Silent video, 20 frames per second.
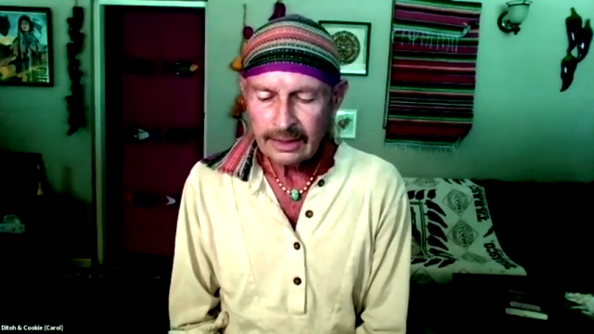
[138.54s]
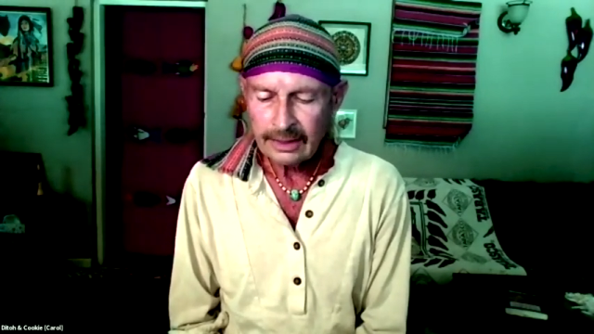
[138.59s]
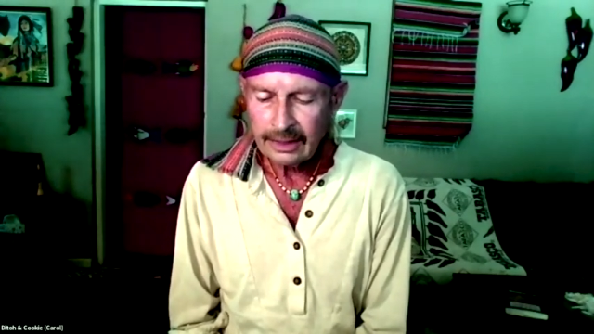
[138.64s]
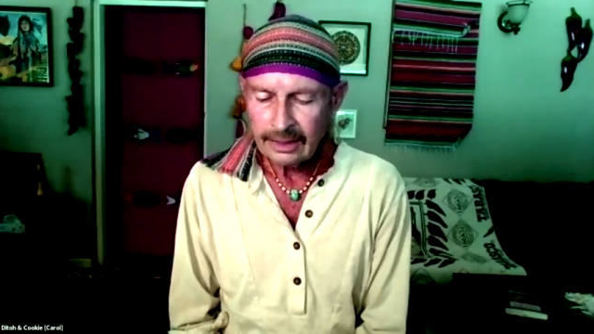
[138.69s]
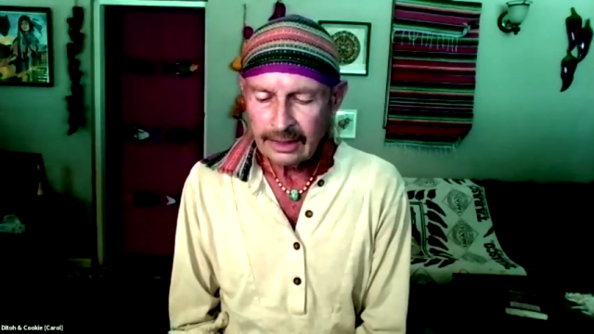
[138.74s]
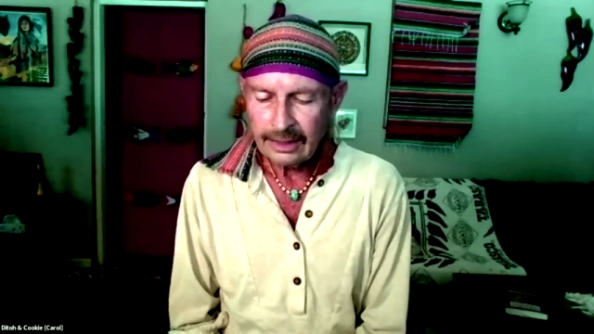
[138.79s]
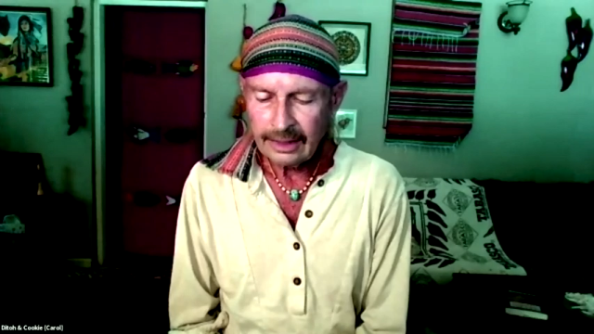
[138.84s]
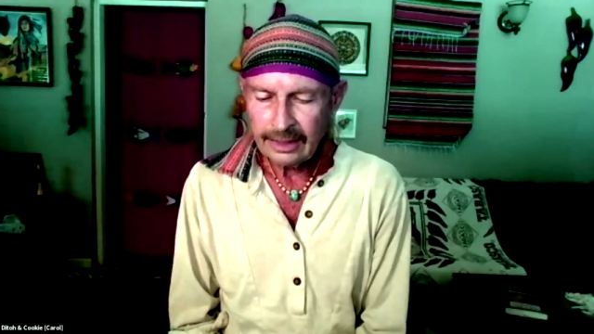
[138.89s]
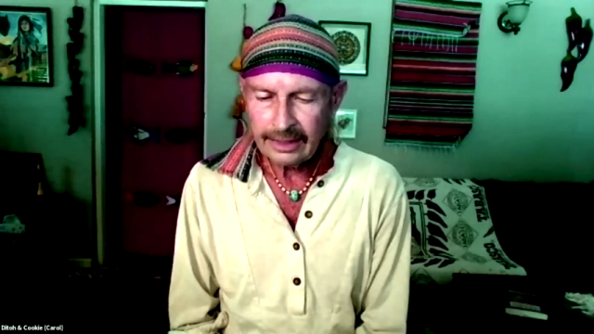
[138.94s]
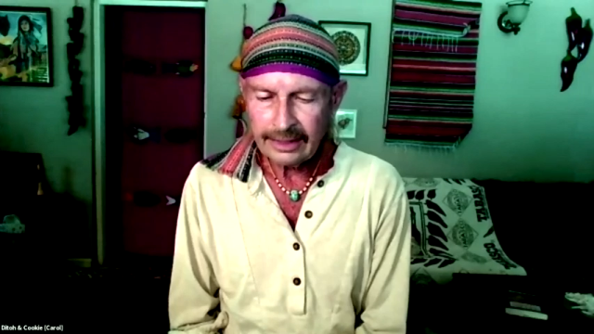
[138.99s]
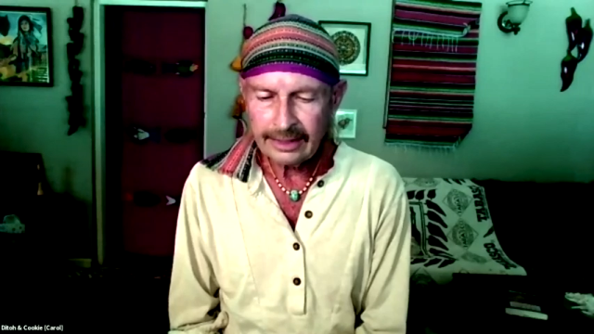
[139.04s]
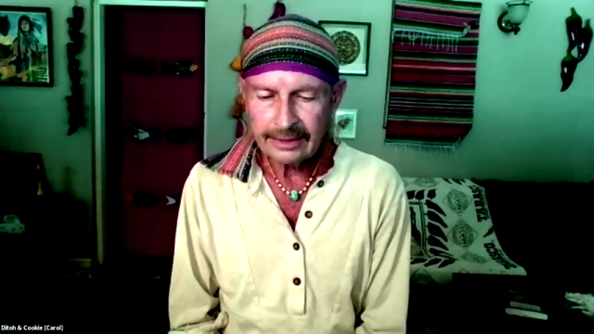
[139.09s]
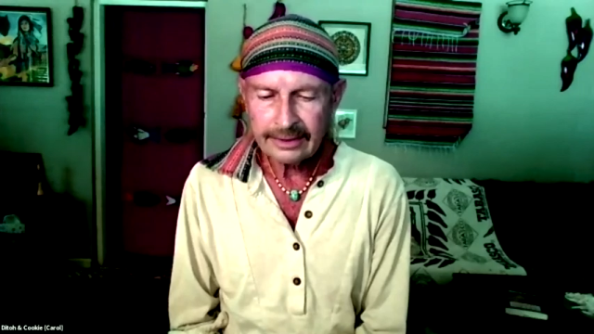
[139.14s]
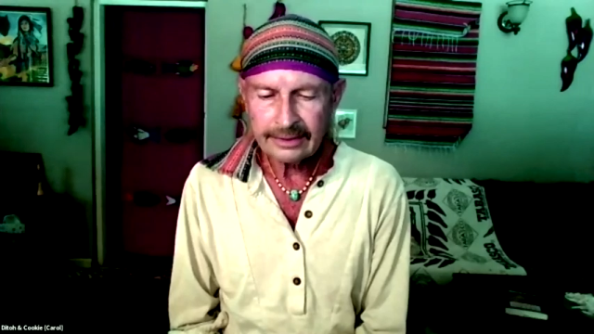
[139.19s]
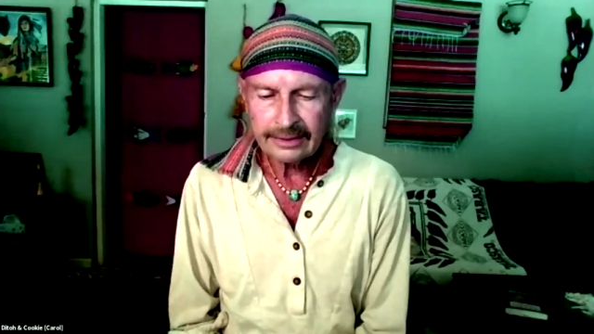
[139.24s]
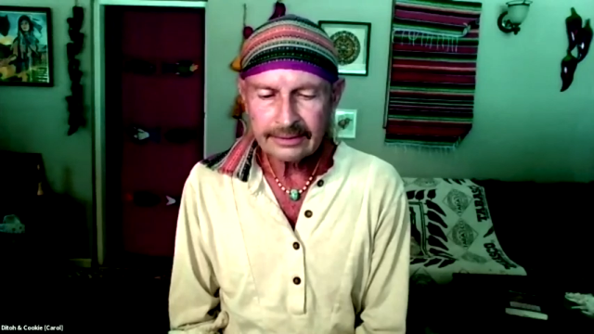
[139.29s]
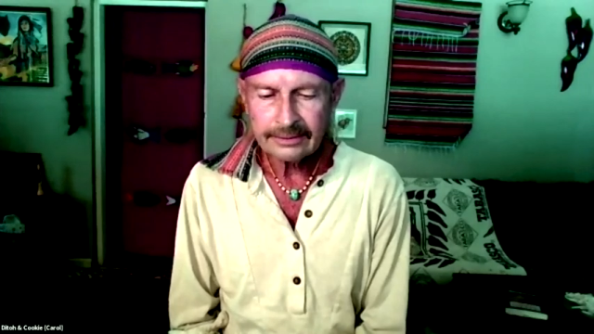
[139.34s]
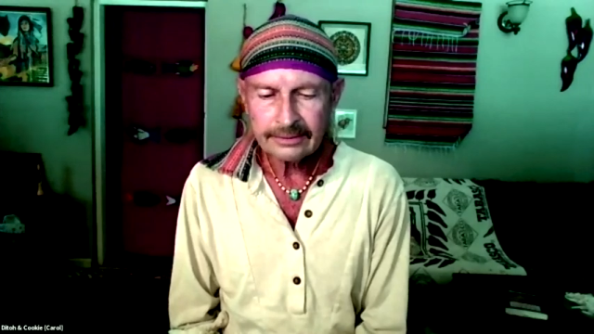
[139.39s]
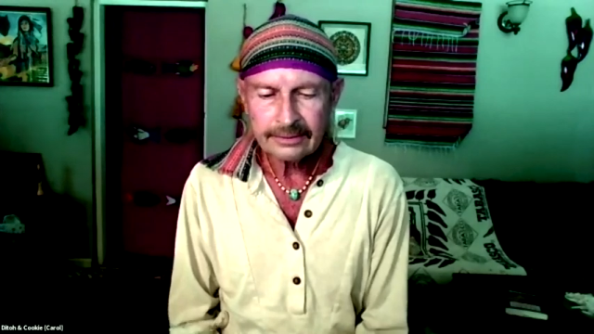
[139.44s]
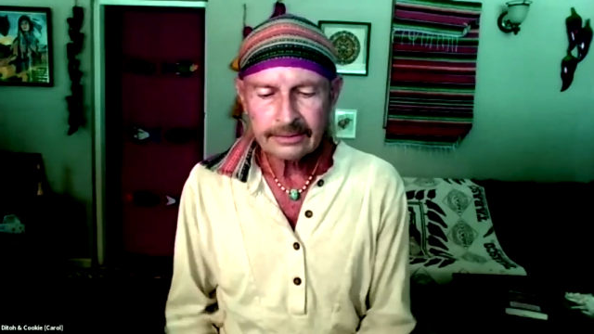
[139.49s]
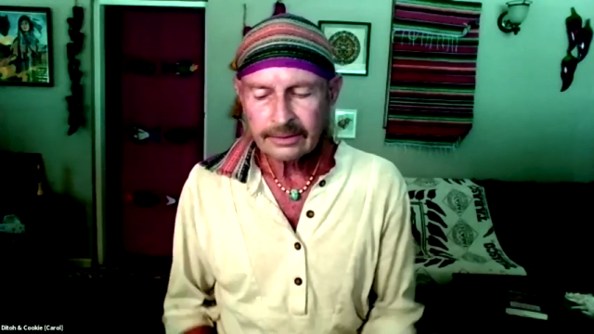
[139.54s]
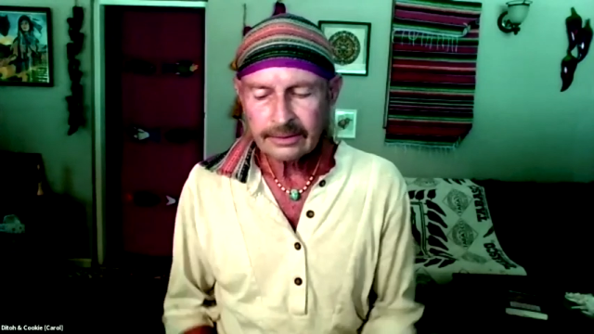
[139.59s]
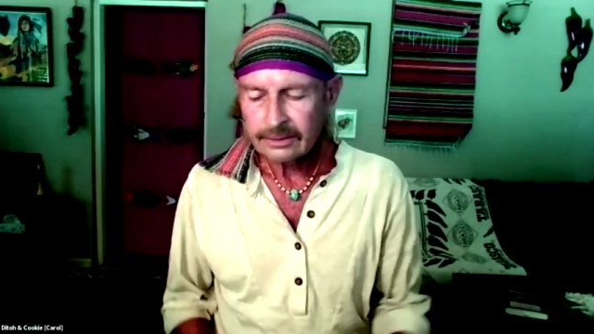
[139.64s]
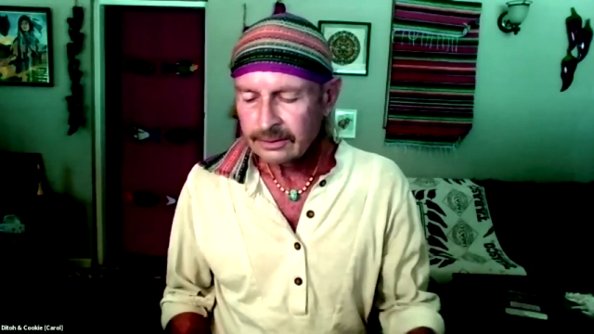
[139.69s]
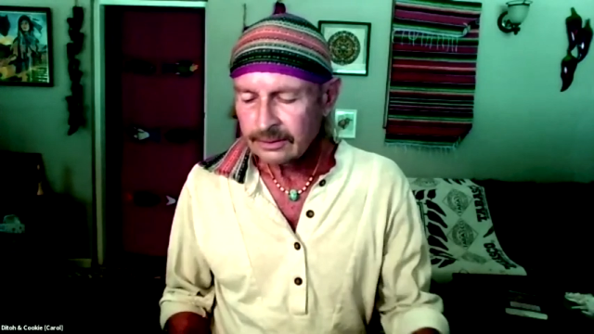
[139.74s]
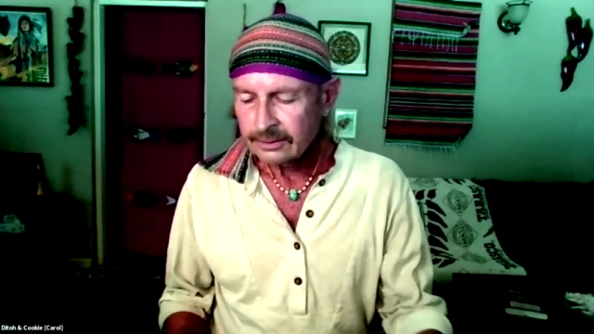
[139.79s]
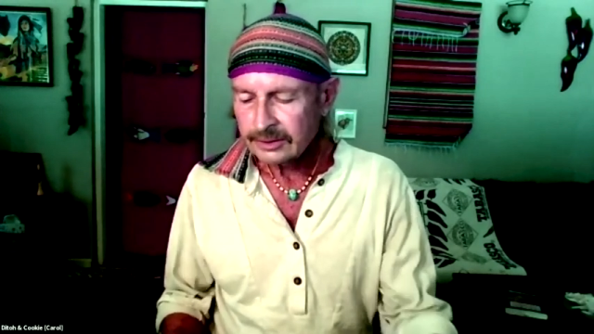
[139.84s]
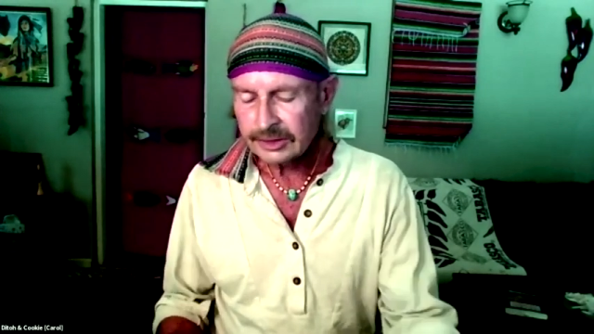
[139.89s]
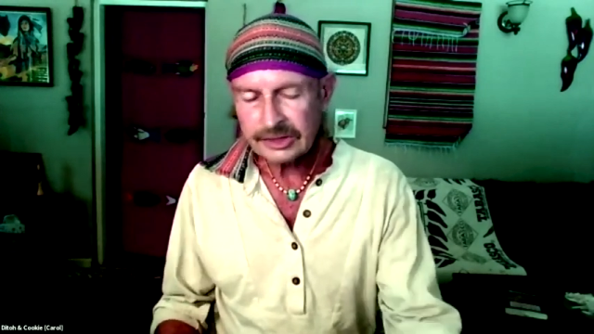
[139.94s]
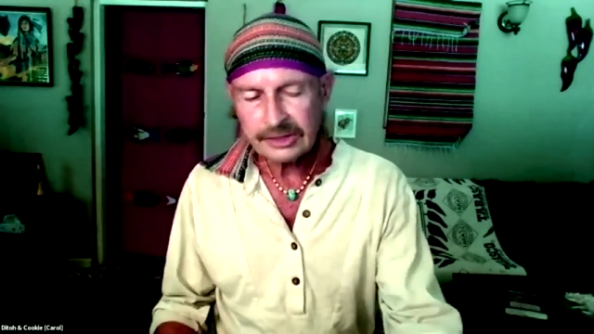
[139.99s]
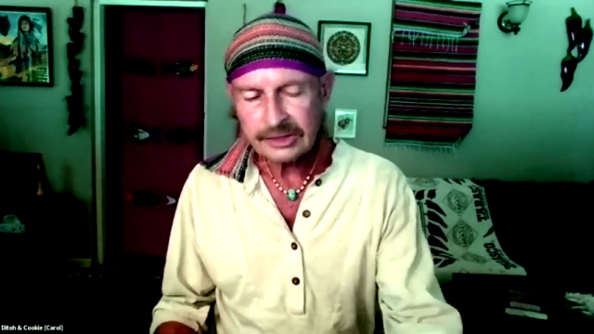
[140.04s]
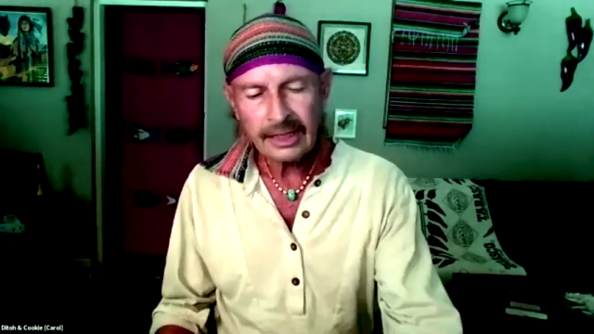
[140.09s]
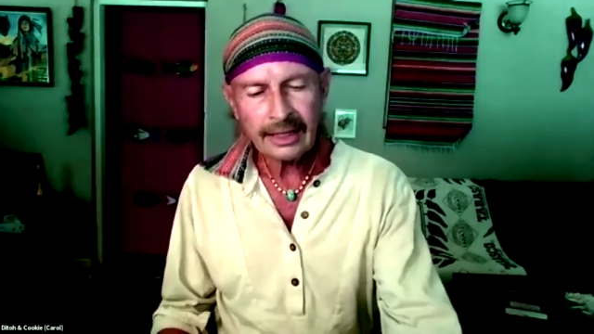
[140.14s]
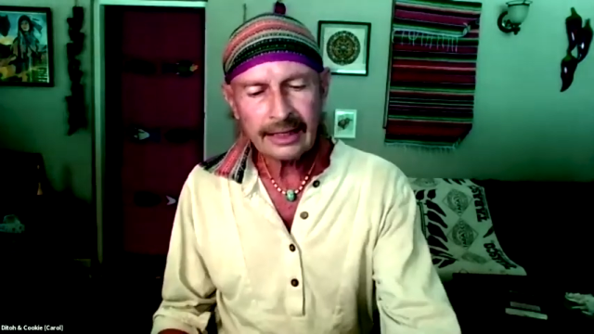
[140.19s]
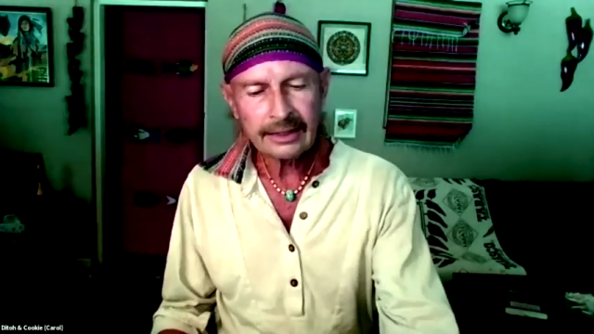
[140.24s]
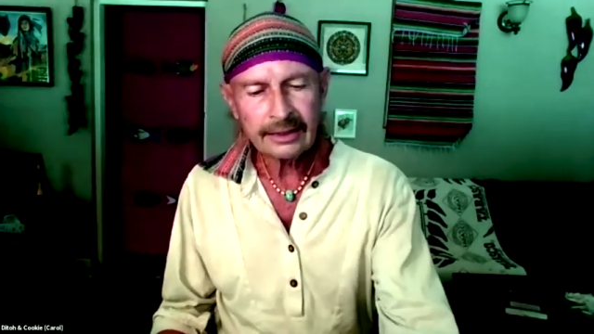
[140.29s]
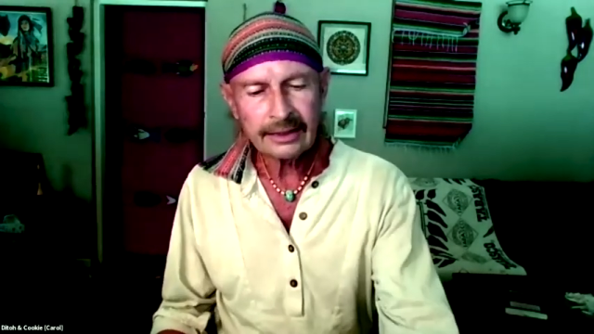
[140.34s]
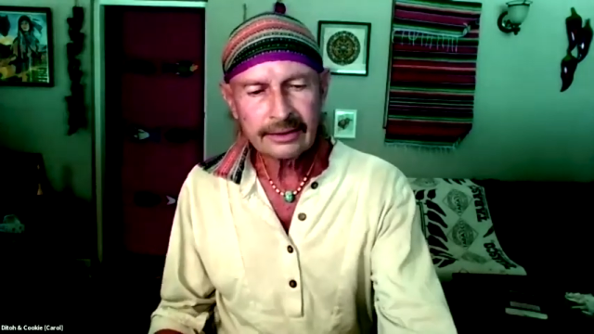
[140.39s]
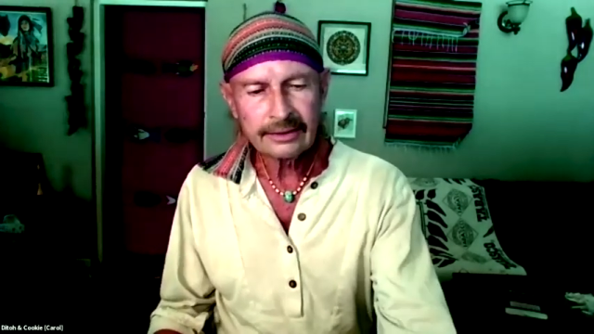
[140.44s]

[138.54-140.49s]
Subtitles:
I decided